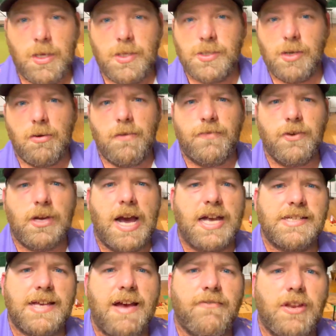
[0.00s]
So if you
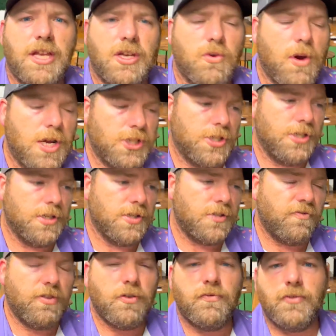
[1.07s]
guys have any questions,
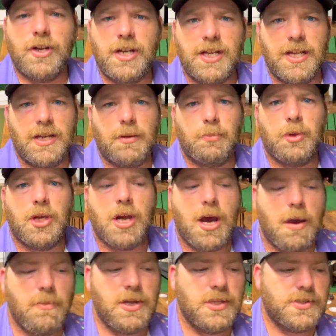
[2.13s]
feel free to hit up the
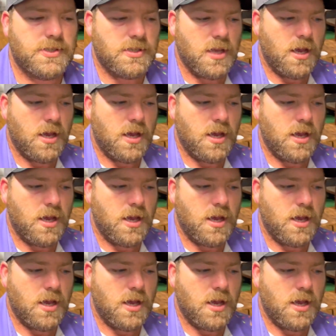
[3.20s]
comments.